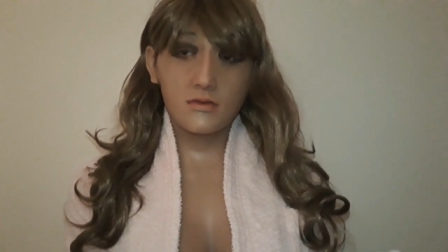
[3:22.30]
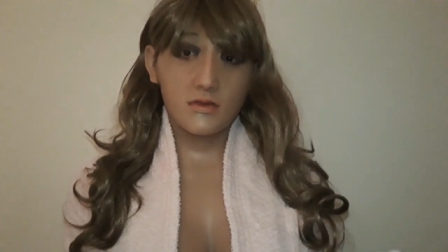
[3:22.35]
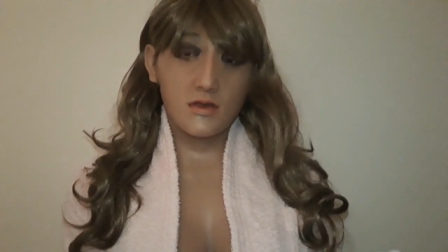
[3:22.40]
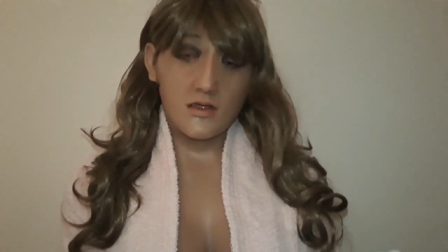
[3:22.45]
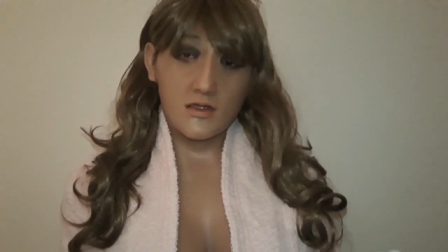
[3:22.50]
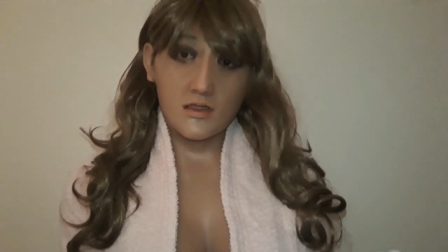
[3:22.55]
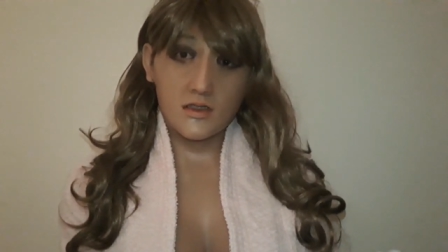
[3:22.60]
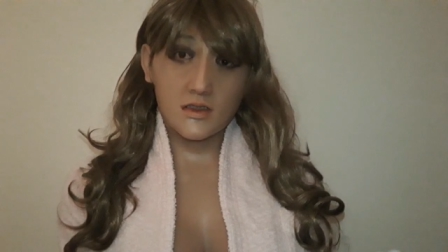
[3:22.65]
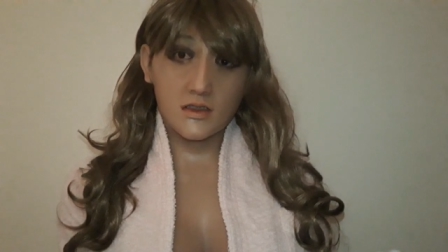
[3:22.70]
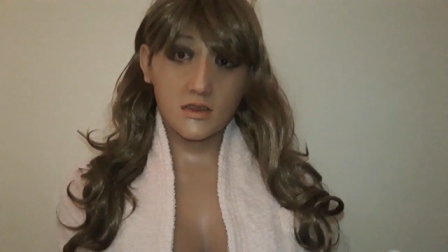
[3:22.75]

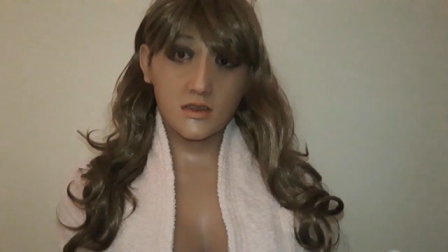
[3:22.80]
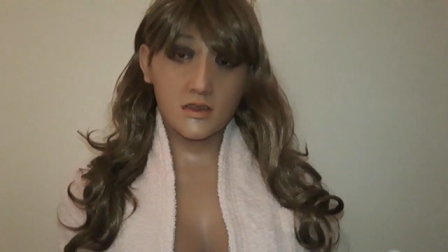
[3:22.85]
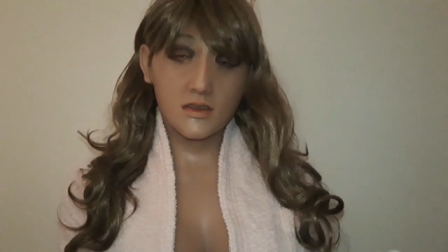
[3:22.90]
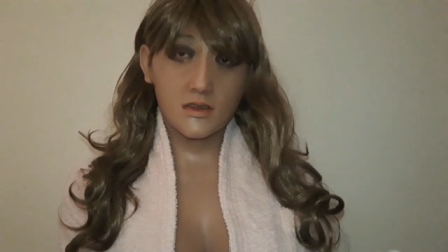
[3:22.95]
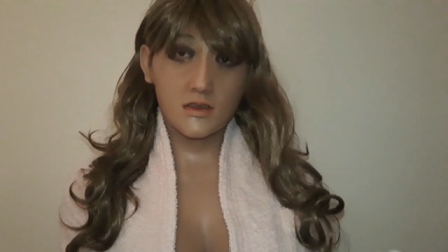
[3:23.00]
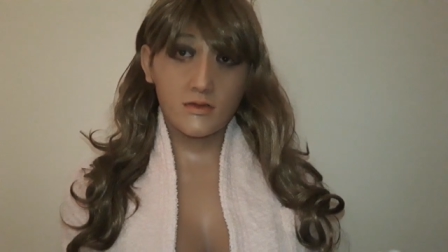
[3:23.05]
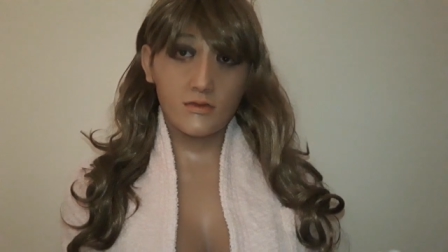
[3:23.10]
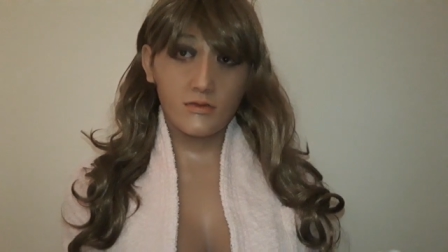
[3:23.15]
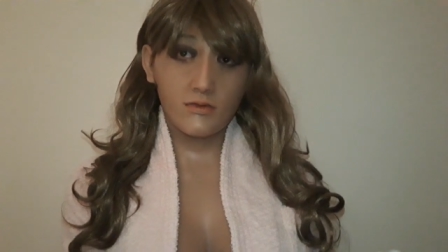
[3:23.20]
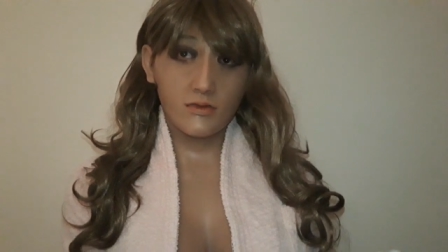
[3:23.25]
make
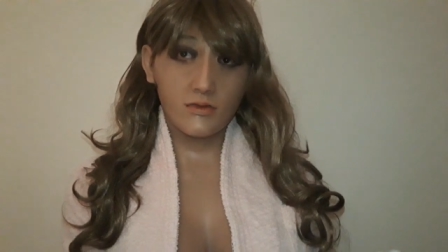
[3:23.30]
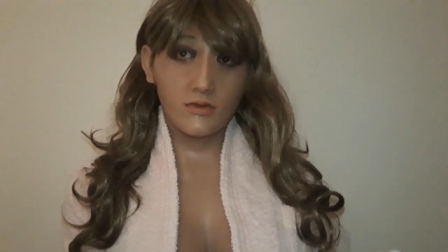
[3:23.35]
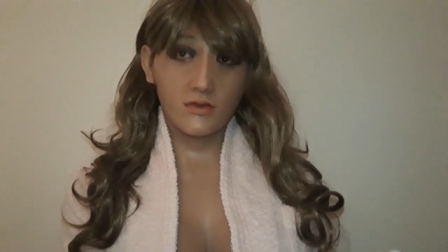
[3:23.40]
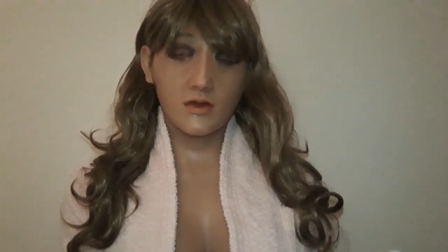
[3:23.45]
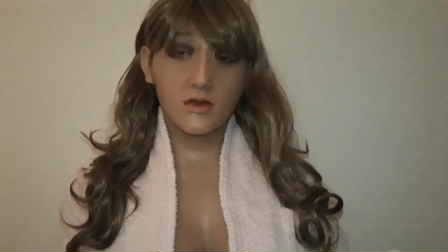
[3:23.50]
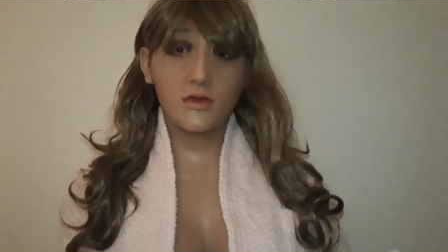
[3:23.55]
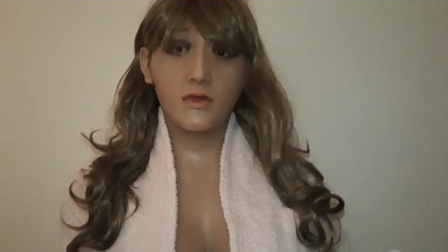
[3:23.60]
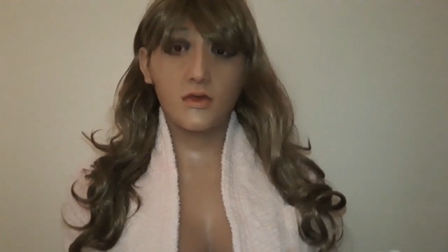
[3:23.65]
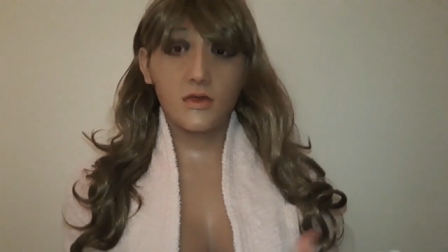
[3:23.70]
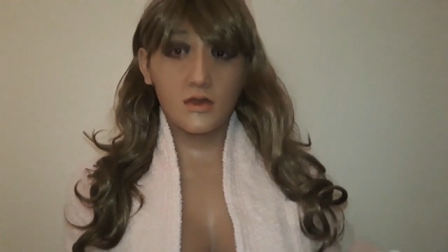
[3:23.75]

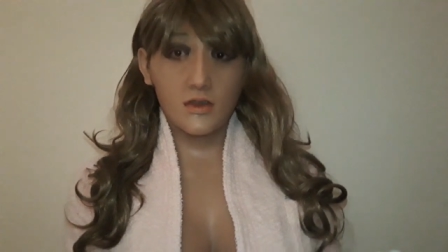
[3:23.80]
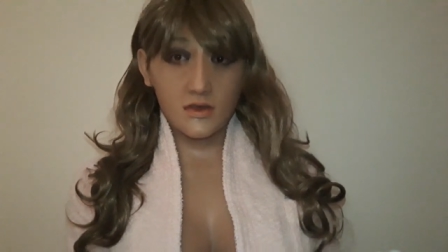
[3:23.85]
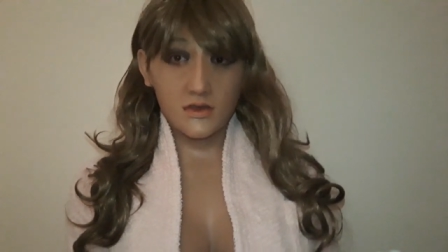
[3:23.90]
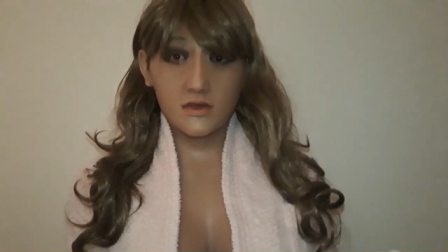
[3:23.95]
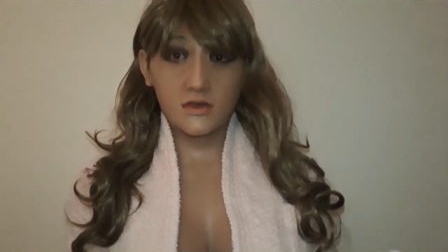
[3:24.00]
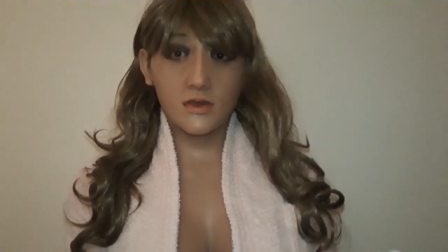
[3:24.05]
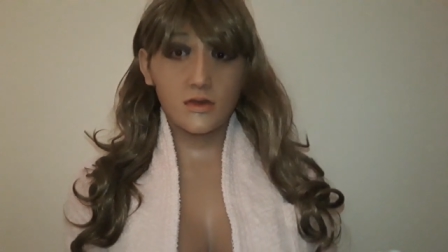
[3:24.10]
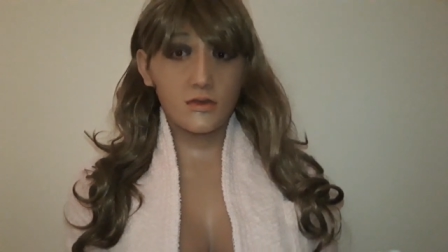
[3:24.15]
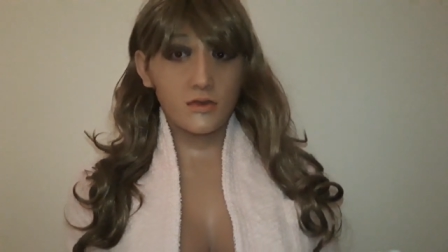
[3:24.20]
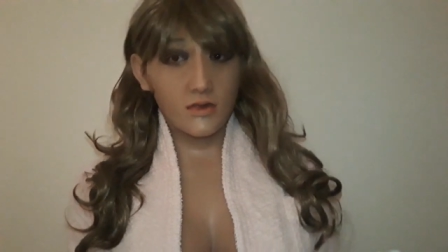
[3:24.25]

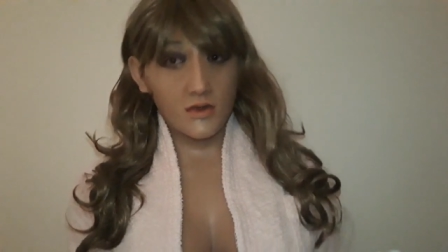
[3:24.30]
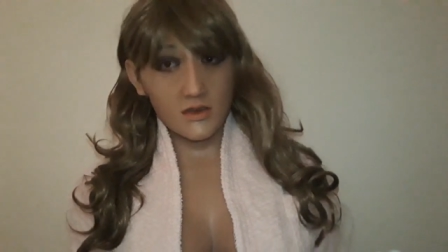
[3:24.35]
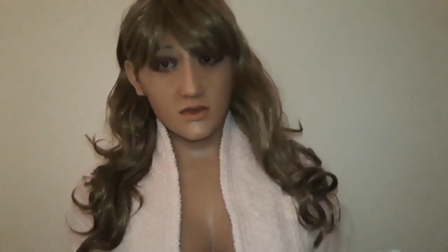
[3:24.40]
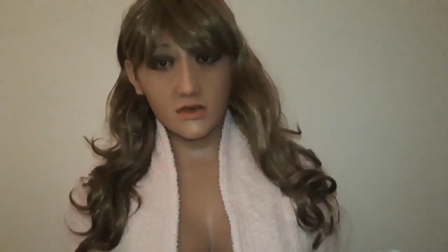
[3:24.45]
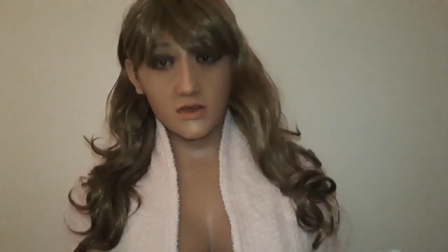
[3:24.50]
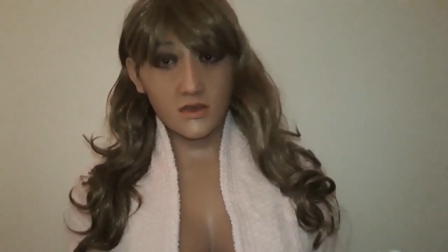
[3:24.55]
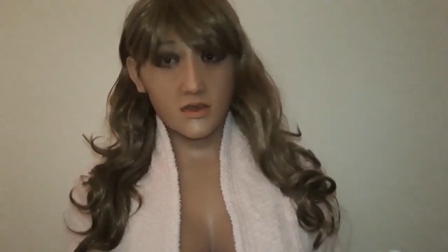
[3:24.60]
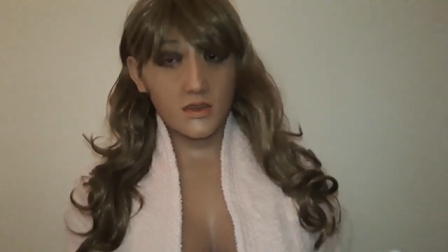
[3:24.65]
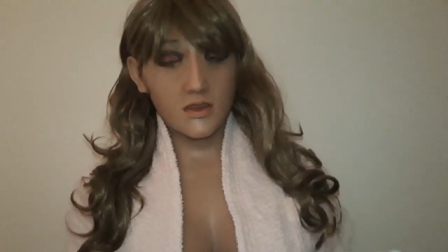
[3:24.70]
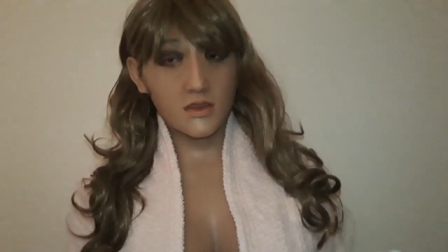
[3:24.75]
first
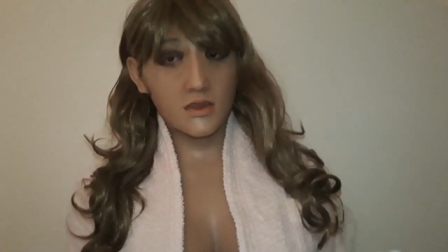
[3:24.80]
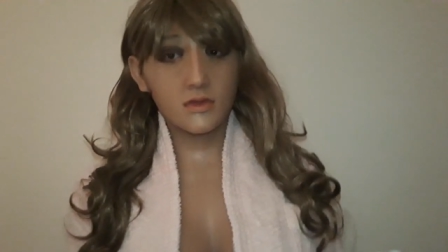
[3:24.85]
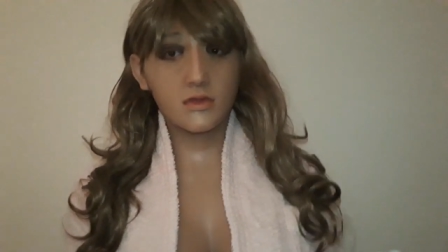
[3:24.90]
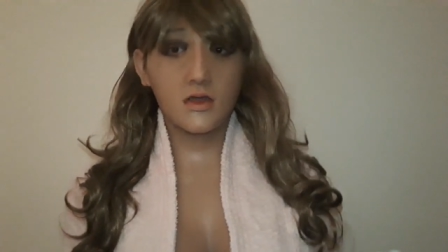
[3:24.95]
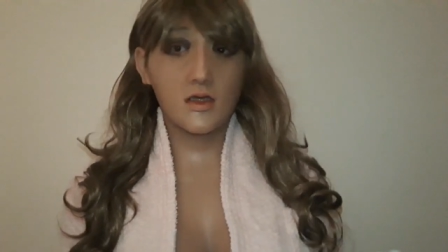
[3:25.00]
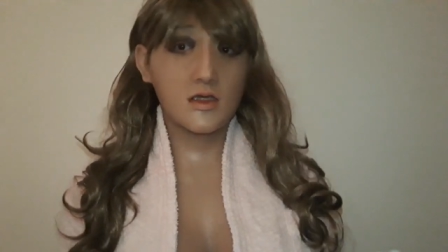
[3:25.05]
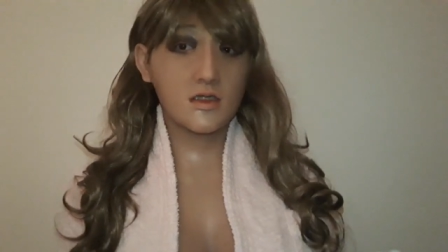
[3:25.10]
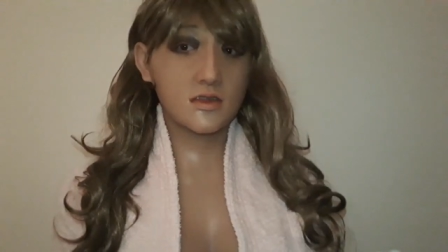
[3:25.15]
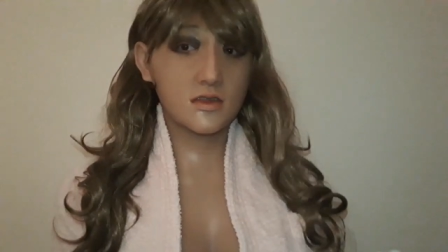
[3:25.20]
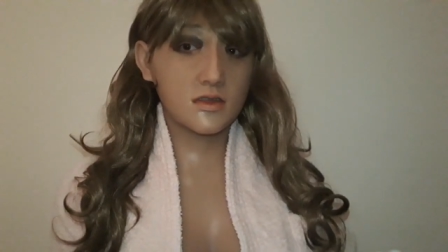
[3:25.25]
impression in the
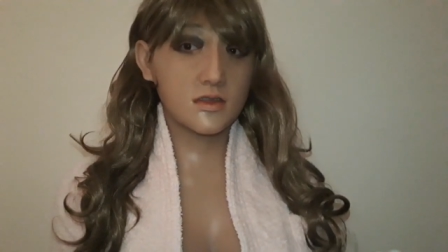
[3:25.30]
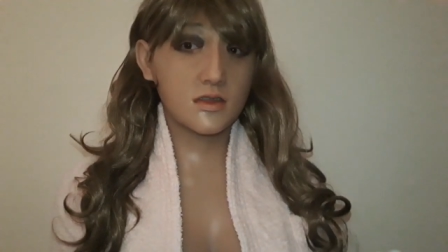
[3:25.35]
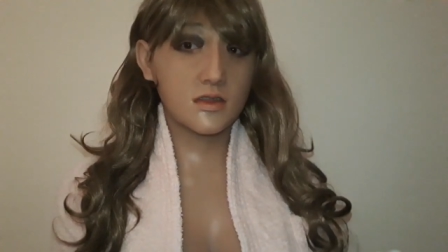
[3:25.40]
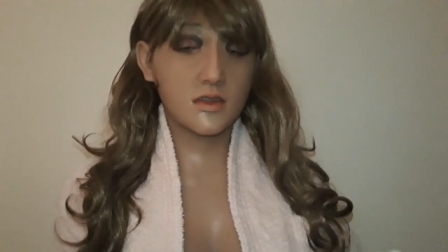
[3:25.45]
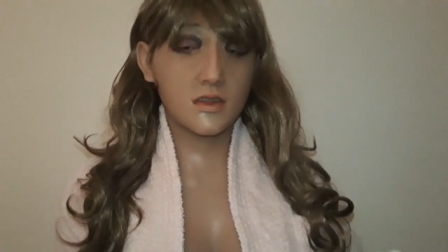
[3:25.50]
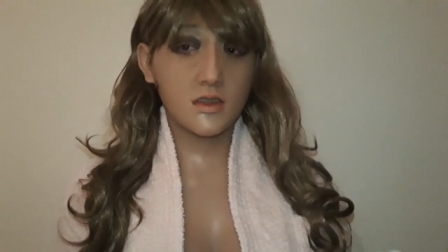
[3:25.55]
mask.